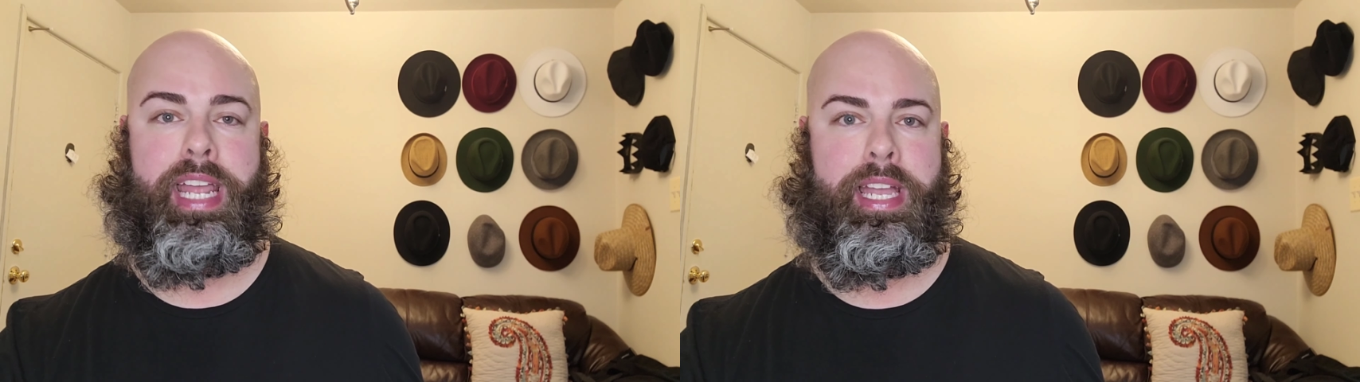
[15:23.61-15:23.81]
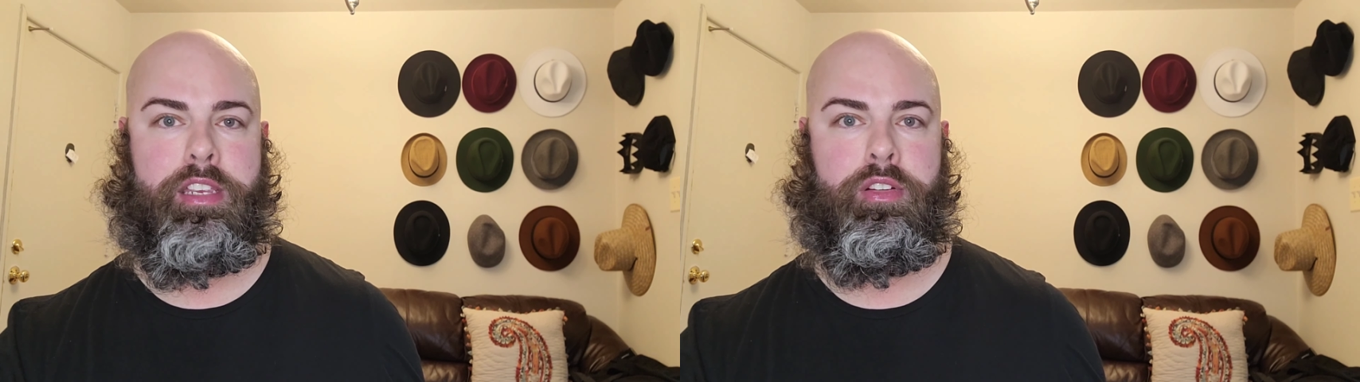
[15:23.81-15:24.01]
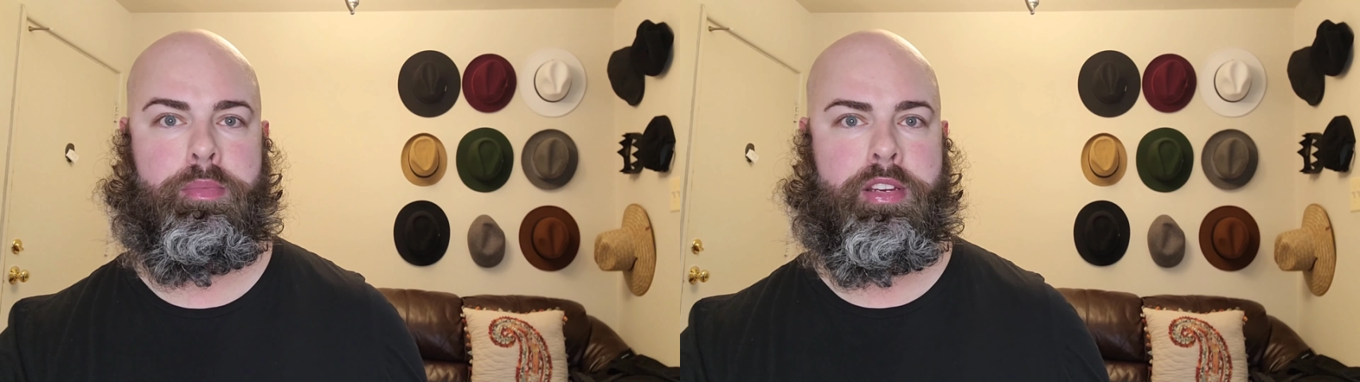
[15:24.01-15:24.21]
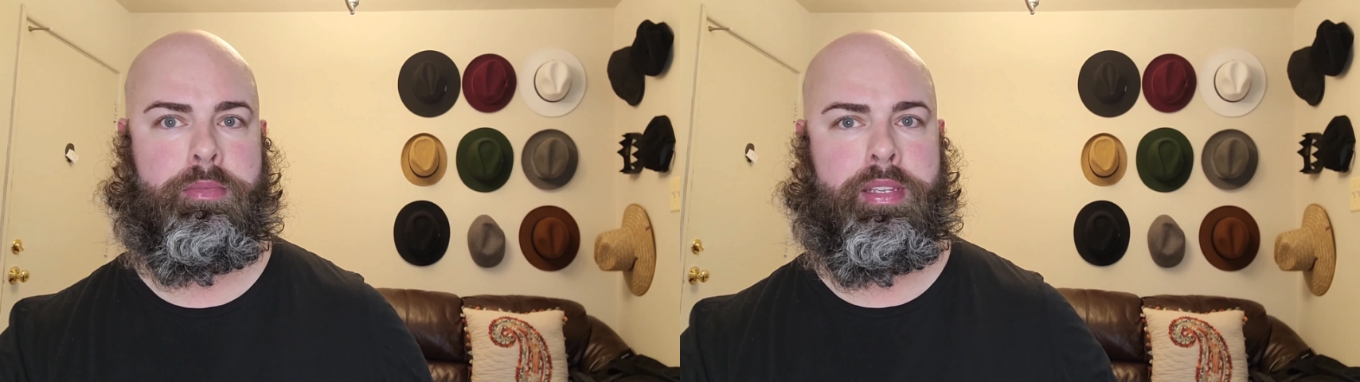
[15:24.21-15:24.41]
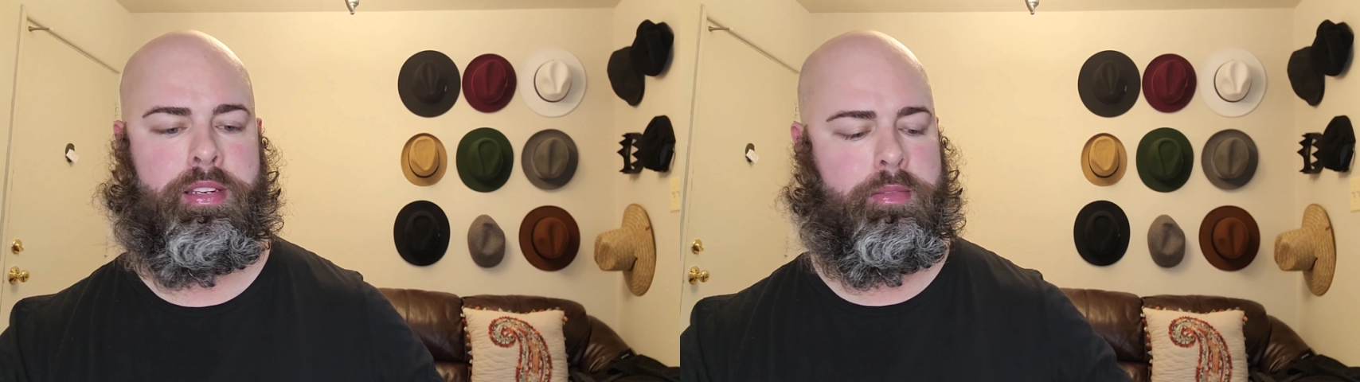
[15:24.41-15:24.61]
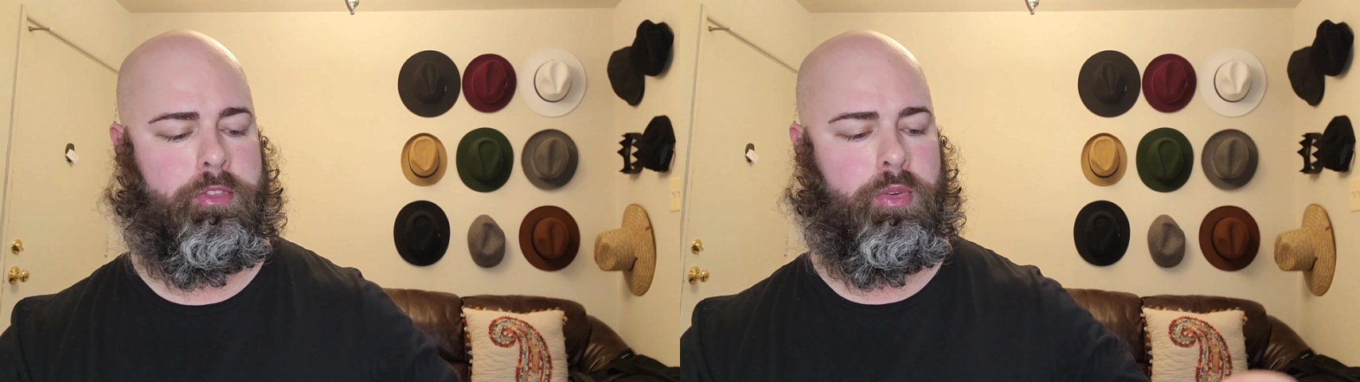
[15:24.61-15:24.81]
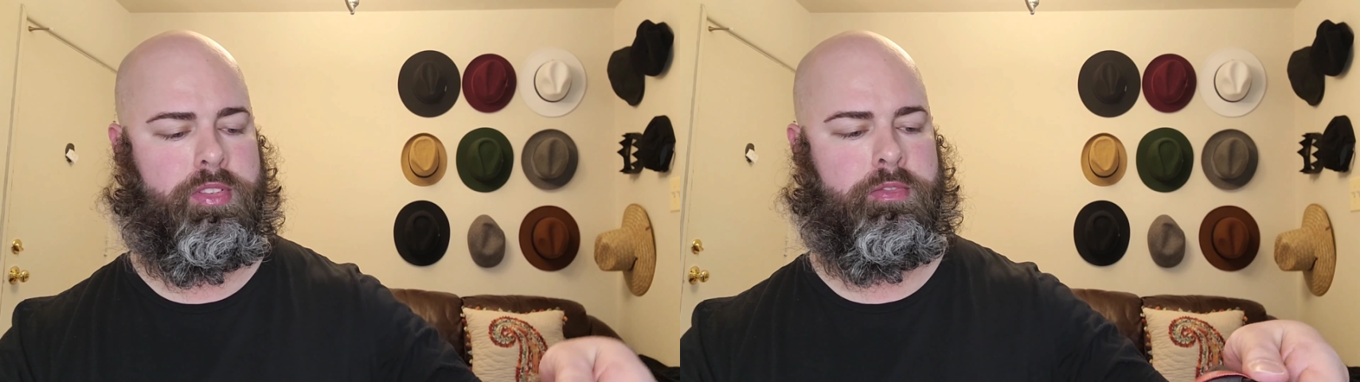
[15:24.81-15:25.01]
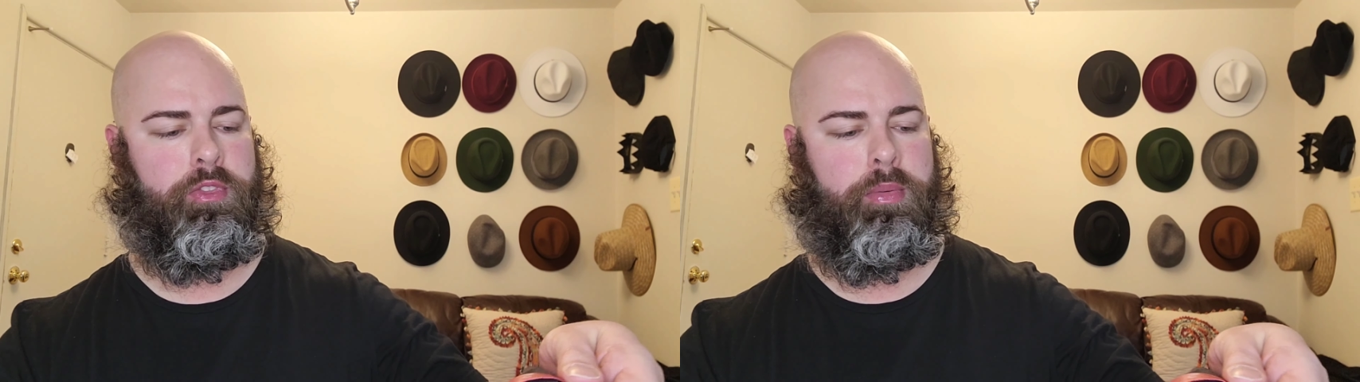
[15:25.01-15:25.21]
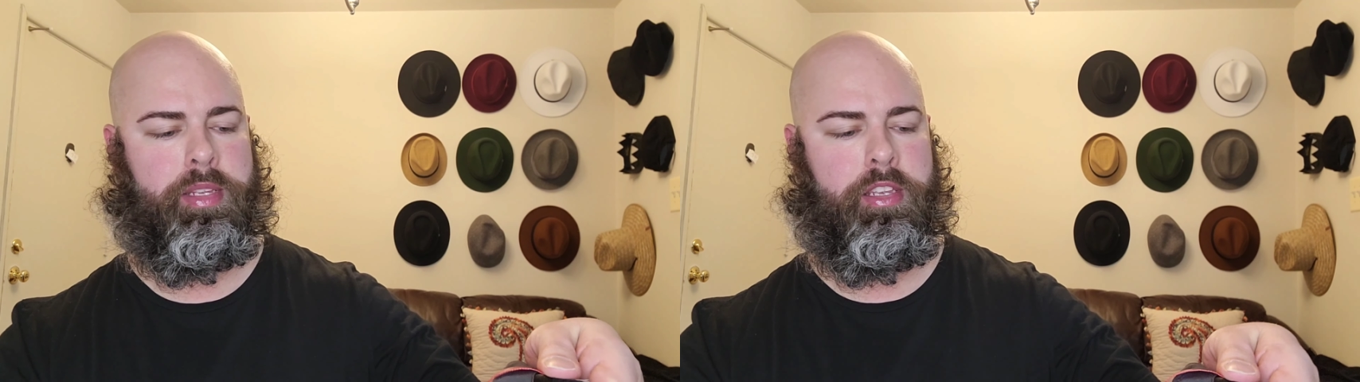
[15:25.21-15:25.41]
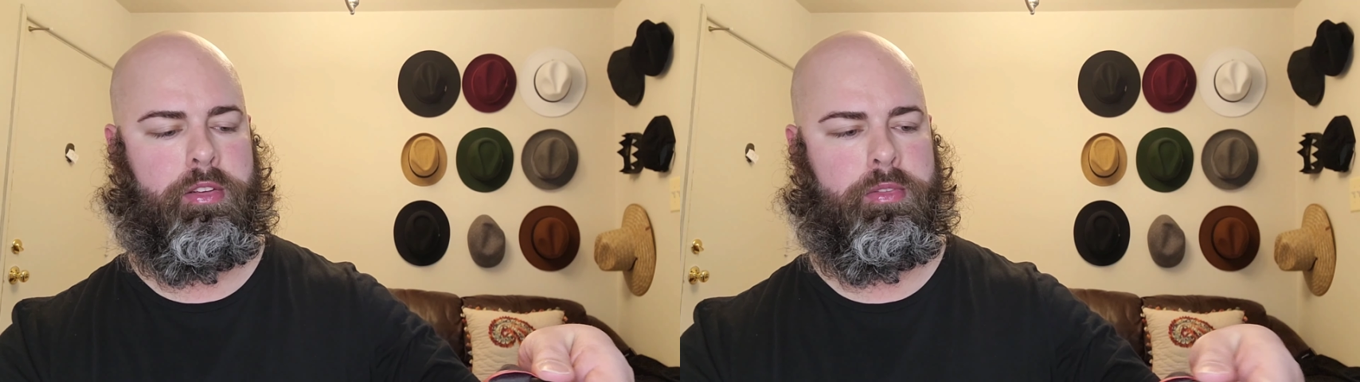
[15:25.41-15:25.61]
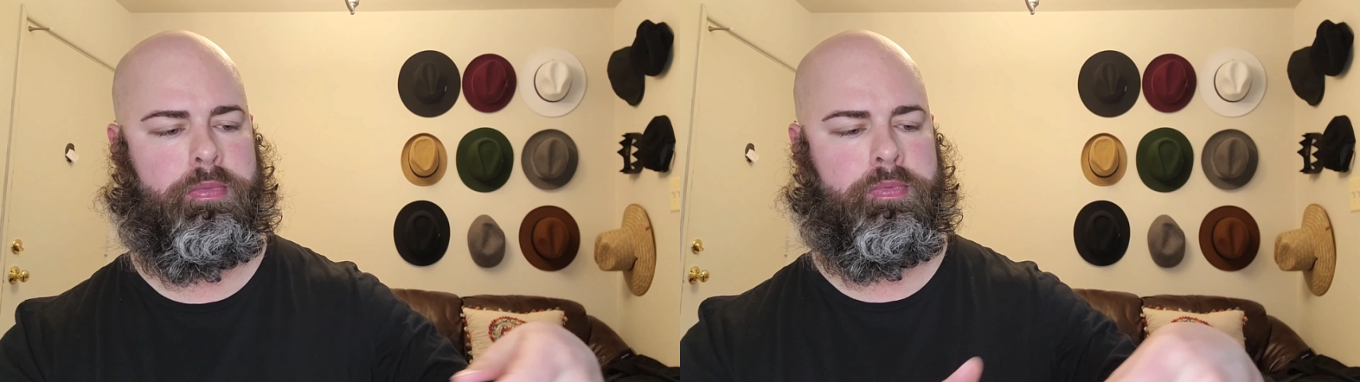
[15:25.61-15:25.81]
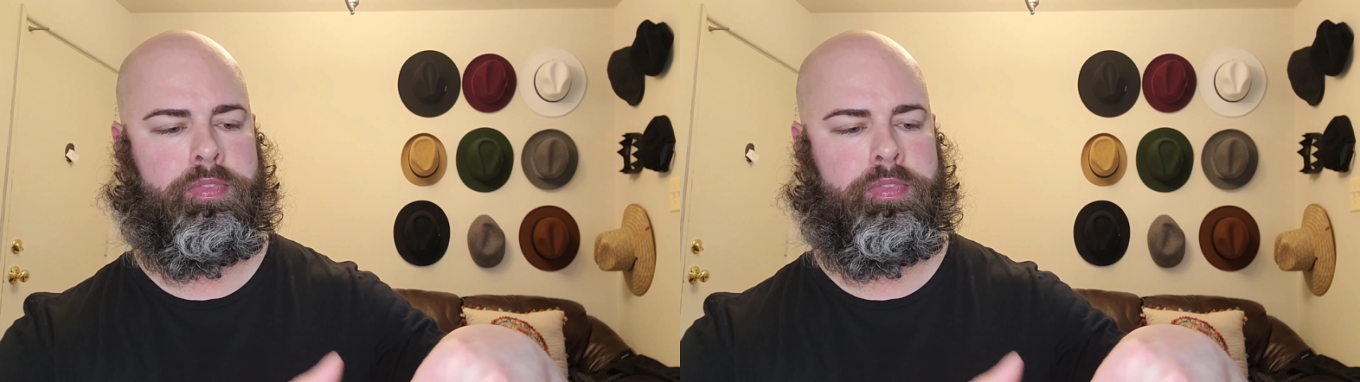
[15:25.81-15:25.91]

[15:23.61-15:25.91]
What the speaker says: accurate measurement and of course informing you.